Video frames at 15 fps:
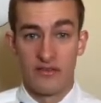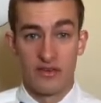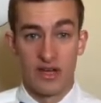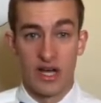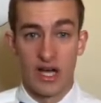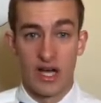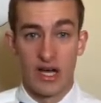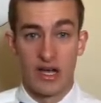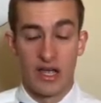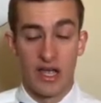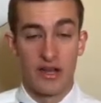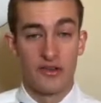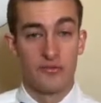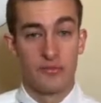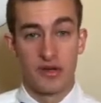
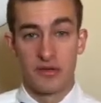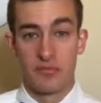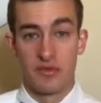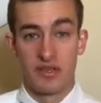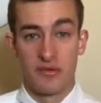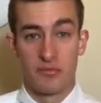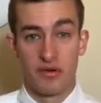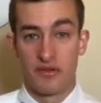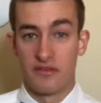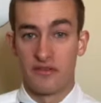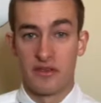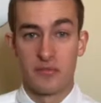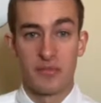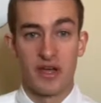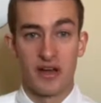and you might be
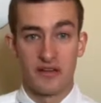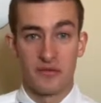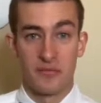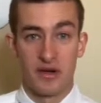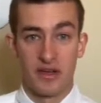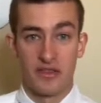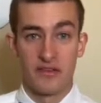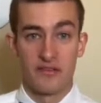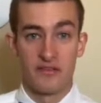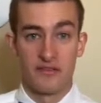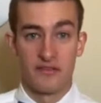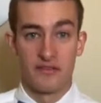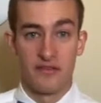personally impacted by this